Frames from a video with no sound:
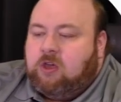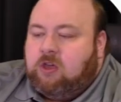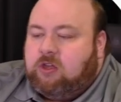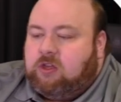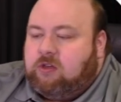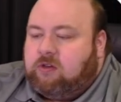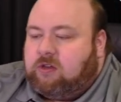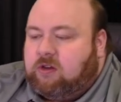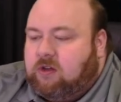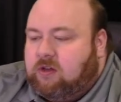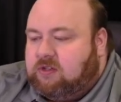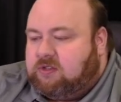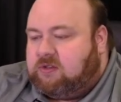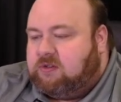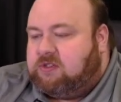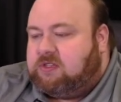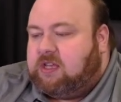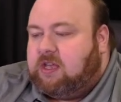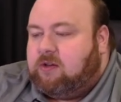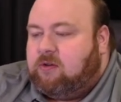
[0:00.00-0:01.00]
You can also
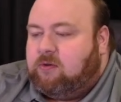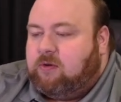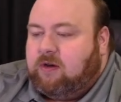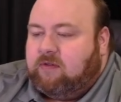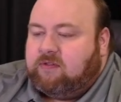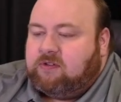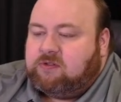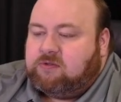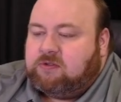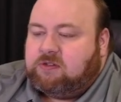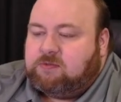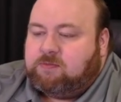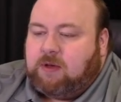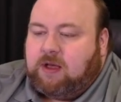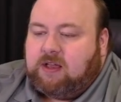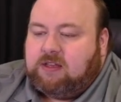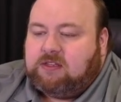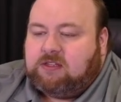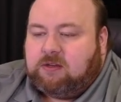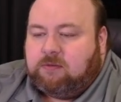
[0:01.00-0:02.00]
set whoever's
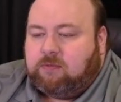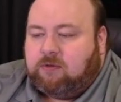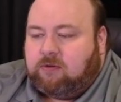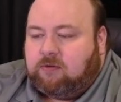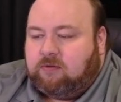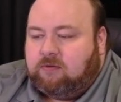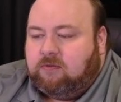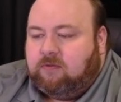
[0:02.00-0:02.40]
responsible